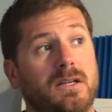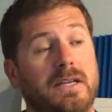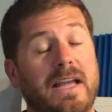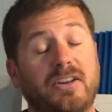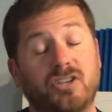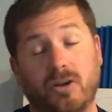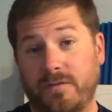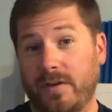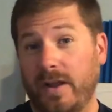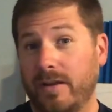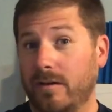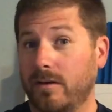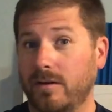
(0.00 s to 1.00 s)
catch on
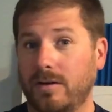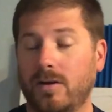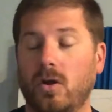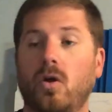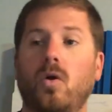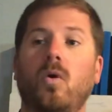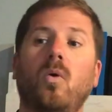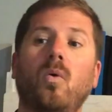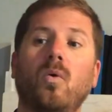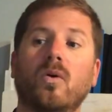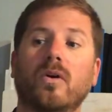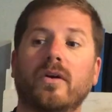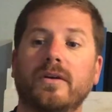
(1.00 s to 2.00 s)
fire
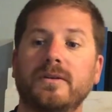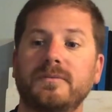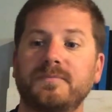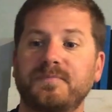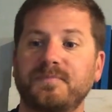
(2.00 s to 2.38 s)
or,